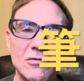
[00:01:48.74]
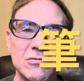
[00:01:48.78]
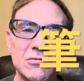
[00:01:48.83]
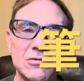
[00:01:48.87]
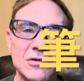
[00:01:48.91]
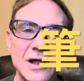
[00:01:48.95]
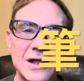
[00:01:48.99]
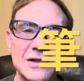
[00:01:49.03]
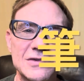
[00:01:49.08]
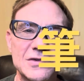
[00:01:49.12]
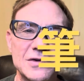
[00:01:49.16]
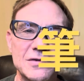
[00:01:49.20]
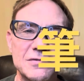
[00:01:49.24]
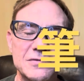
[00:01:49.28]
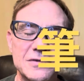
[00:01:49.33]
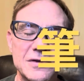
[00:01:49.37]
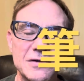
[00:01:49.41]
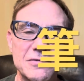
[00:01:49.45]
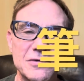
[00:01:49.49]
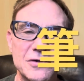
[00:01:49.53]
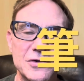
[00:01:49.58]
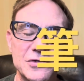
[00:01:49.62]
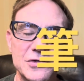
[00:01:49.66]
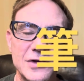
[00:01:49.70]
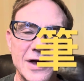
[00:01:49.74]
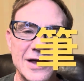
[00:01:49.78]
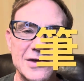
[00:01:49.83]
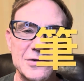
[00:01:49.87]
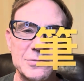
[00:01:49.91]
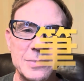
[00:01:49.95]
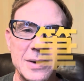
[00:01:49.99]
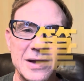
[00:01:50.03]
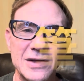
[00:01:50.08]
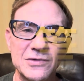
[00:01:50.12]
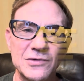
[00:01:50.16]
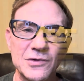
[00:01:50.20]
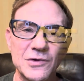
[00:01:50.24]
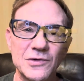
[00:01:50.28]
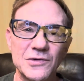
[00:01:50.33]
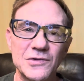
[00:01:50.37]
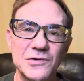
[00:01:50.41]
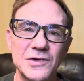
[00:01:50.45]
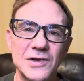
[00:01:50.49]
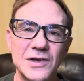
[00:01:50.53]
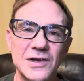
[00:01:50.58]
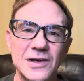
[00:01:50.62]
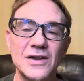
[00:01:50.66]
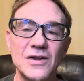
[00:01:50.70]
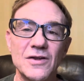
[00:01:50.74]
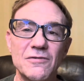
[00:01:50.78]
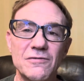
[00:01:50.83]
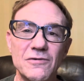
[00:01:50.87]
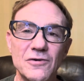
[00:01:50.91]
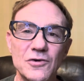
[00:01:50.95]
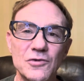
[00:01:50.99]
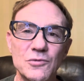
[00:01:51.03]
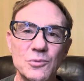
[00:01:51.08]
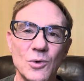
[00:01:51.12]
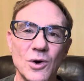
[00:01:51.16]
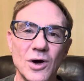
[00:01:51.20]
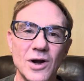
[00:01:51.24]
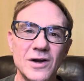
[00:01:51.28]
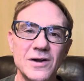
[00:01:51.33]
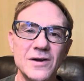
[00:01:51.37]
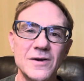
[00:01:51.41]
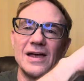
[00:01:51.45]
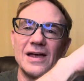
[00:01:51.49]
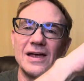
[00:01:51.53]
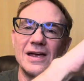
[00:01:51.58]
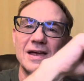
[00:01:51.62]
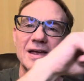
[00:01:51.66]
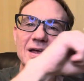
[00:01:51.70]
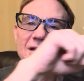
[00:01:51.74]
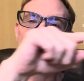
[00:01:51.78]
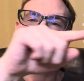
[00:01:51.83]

lots of different sized pencils. The first one, it's